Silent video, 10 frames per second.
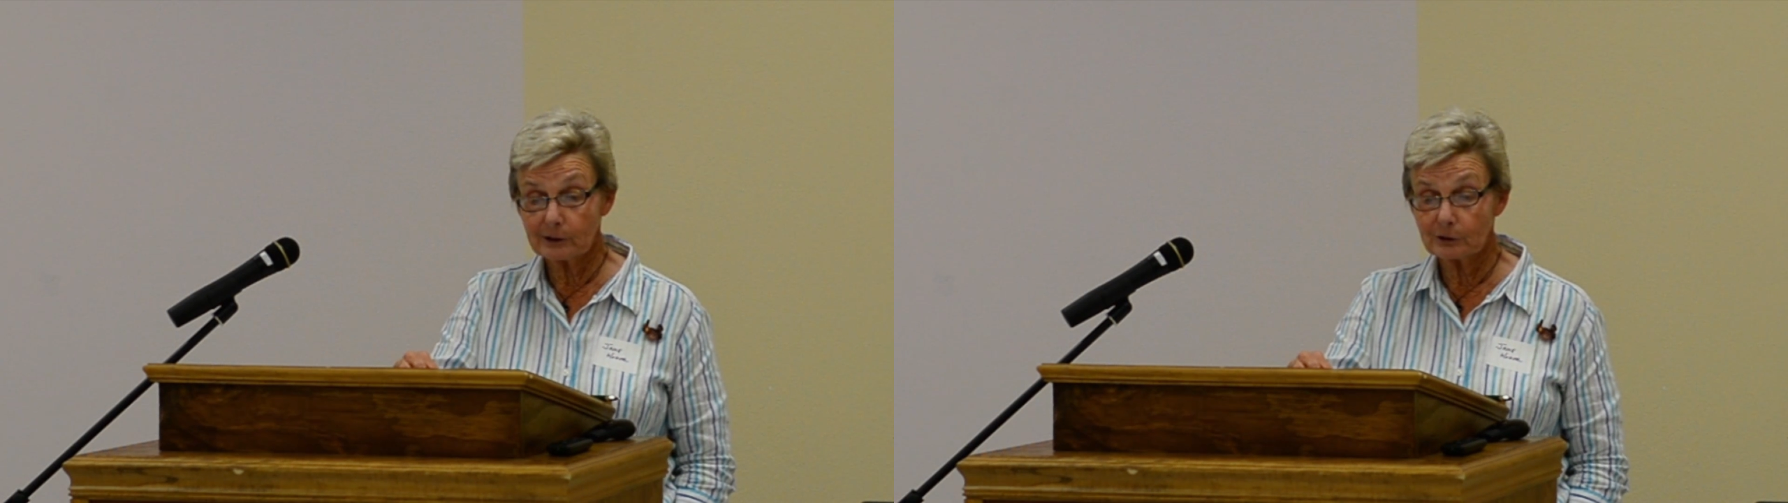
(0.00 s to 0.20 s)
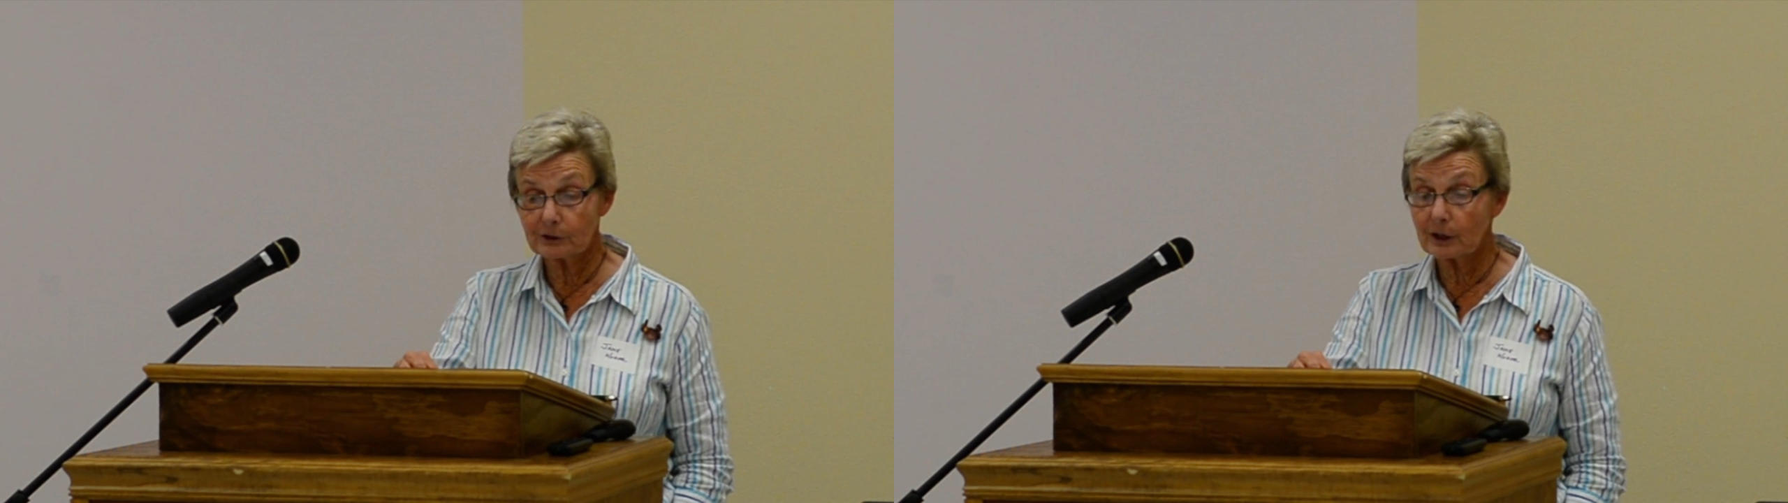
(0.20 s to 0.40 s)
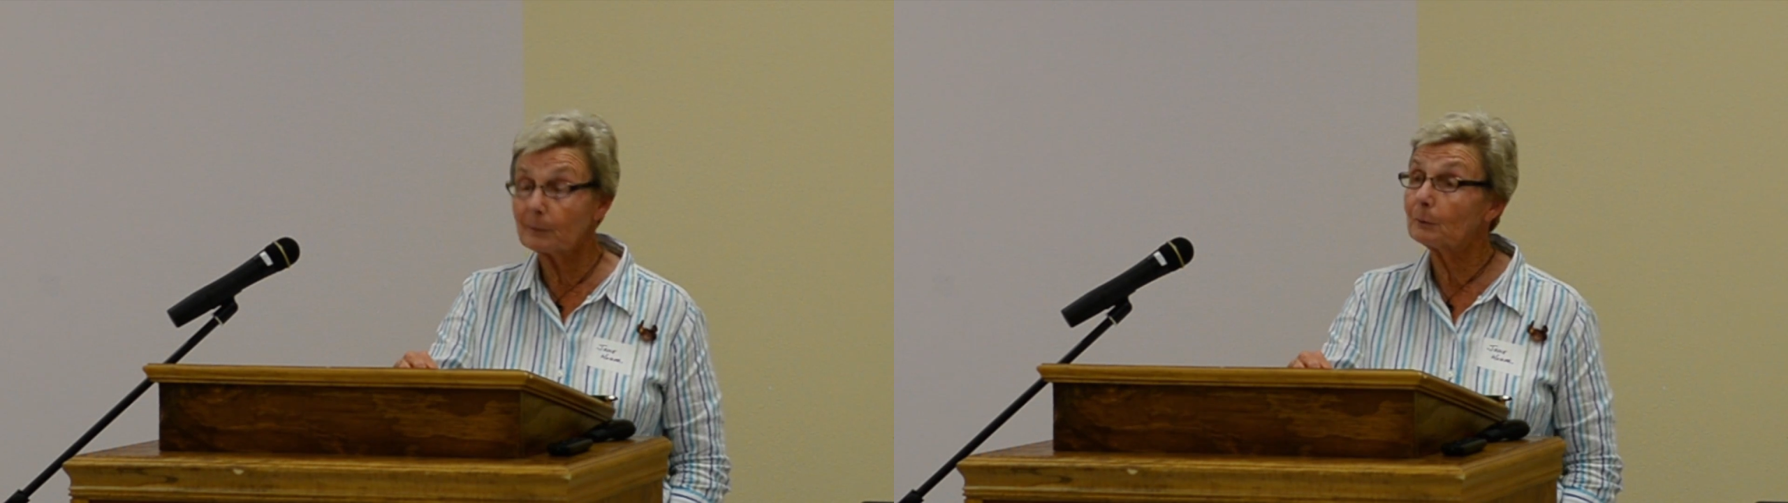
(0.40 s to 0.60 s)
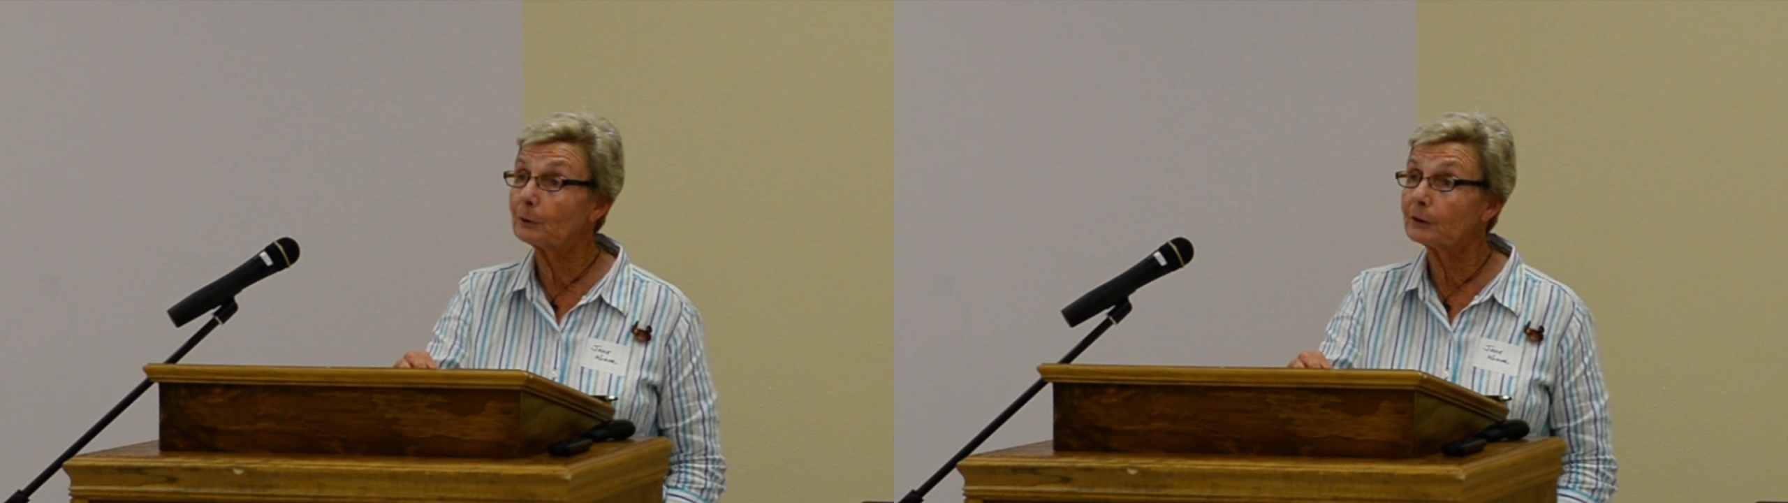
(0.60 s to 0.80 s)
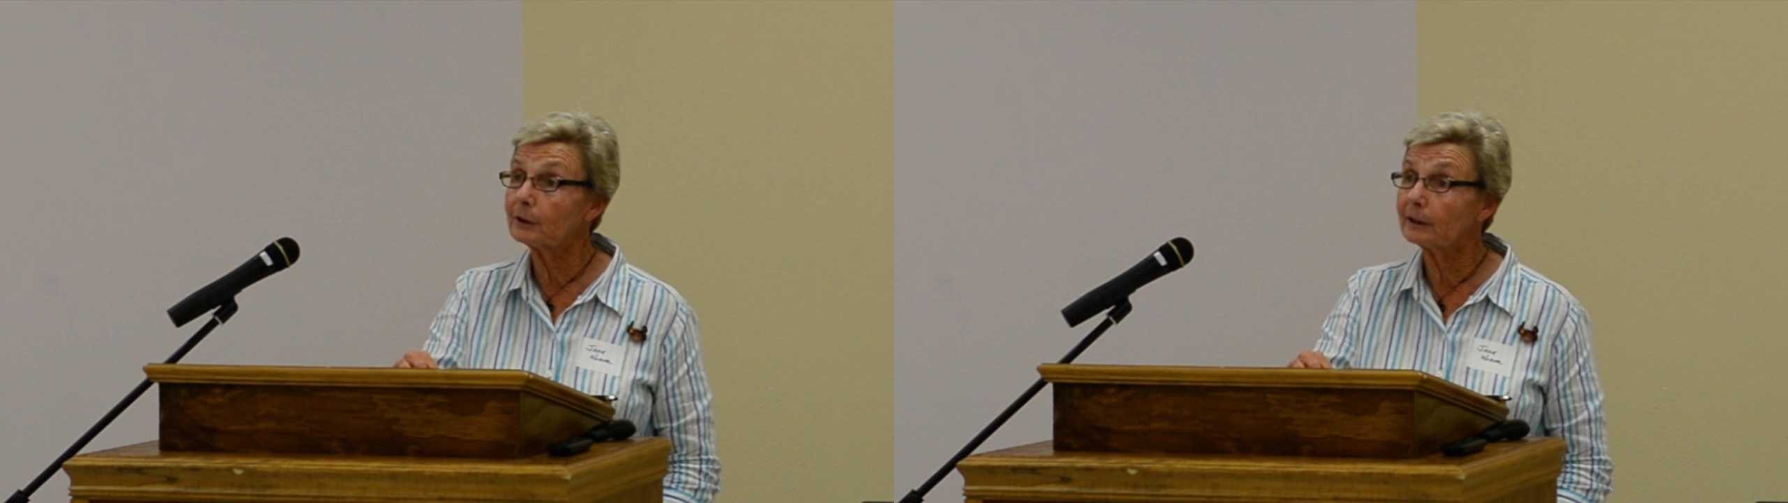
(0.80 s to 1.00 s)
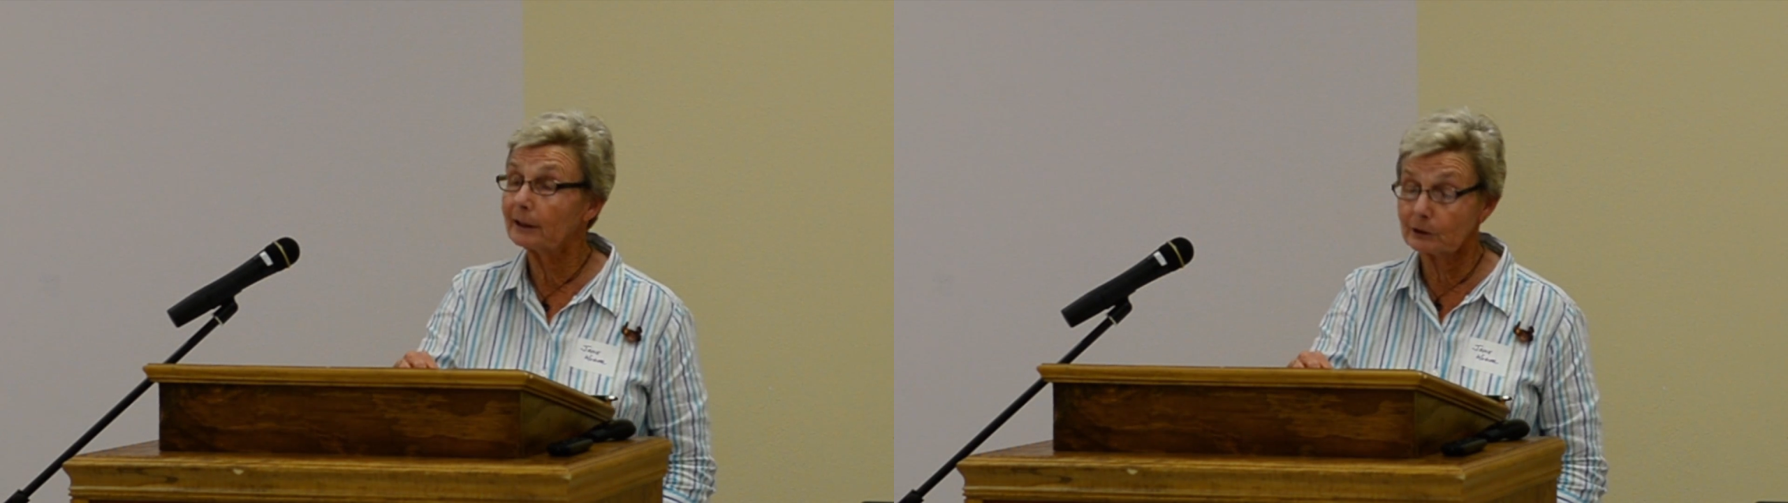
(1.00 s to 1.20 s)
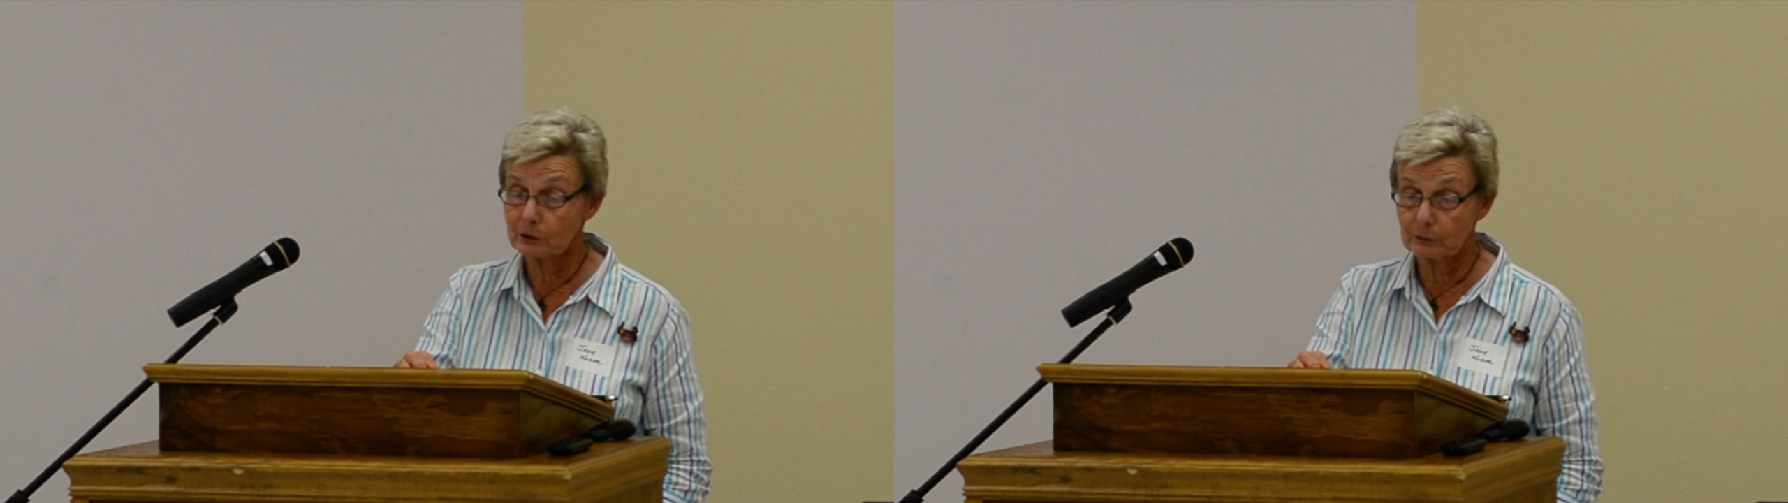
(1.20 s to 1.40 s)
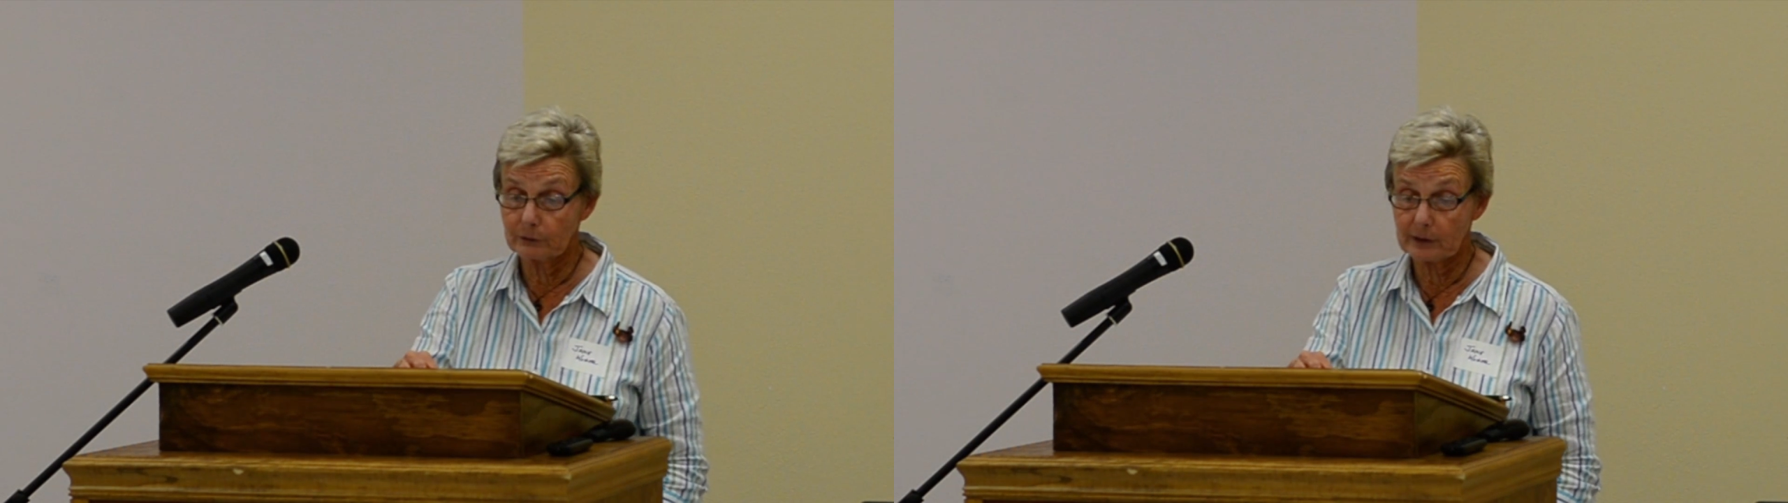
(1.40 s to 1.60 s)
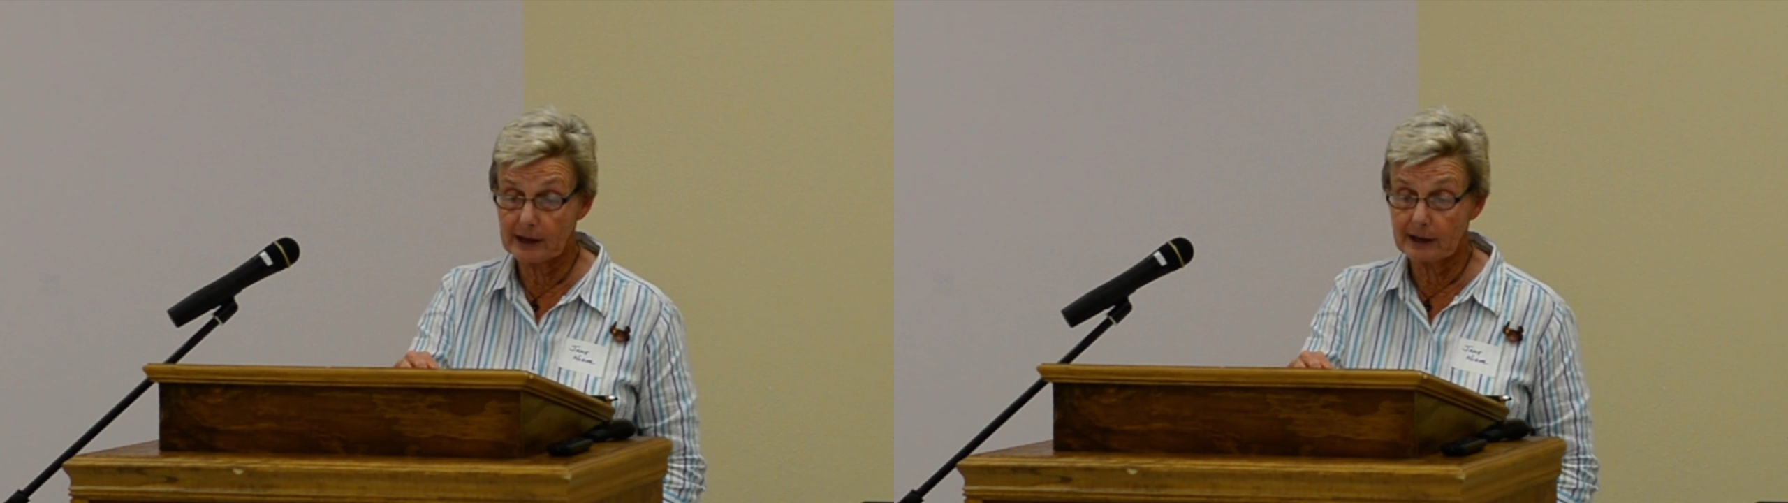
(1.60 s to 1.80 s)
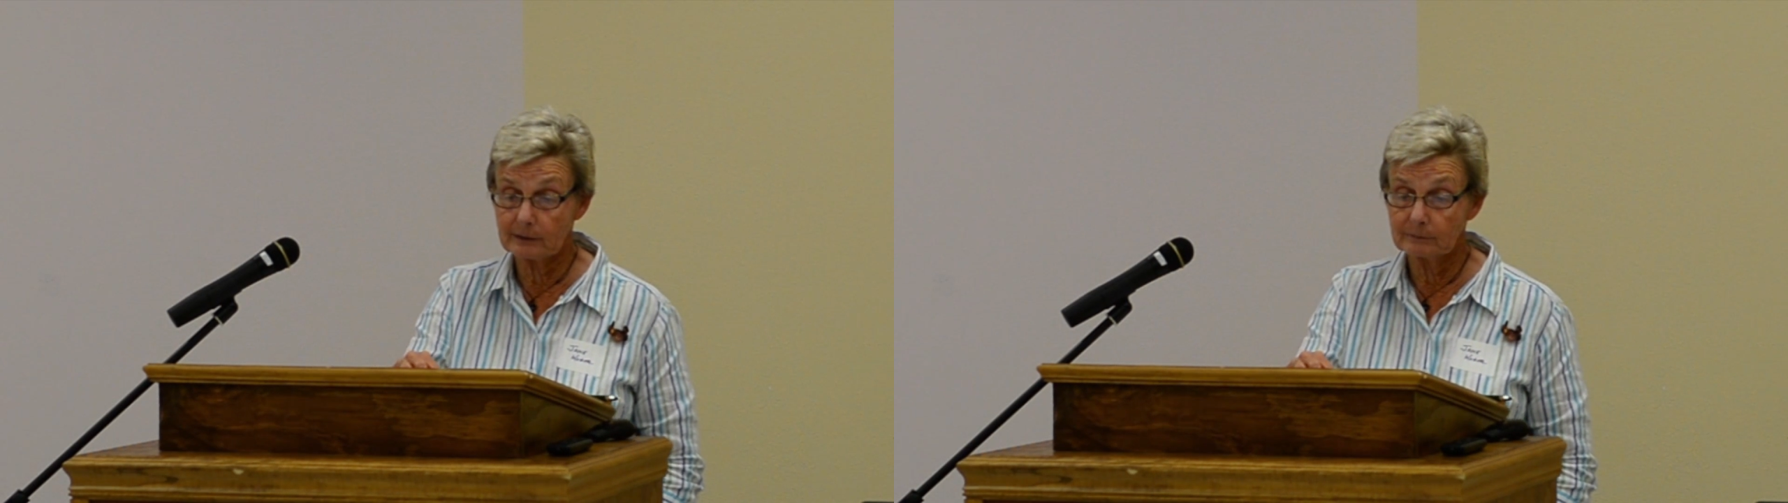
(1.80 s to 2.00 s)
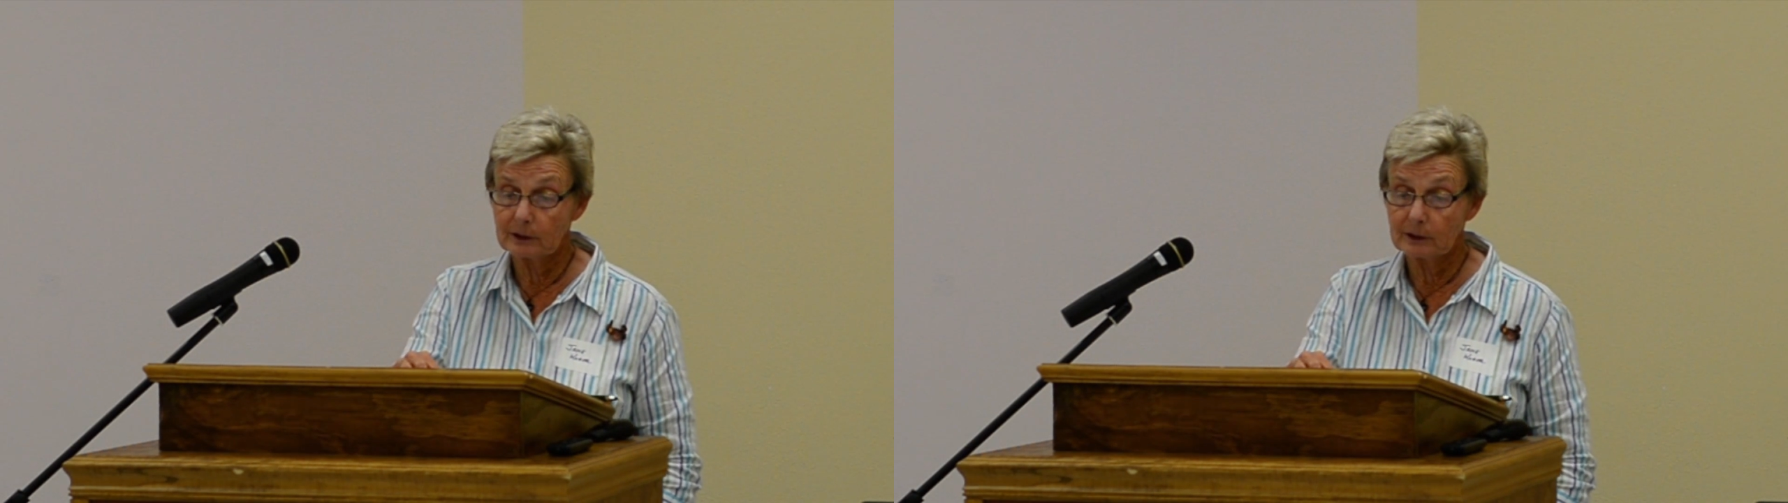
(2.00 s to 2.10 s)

couldn't come up with a good answer for that.